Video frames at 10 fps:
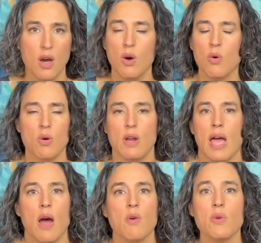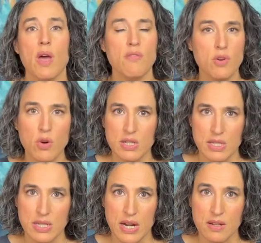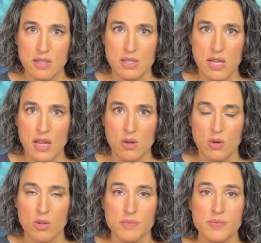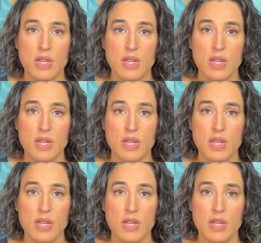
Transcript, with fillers: Oh, how are you ever going to get out of this cycle?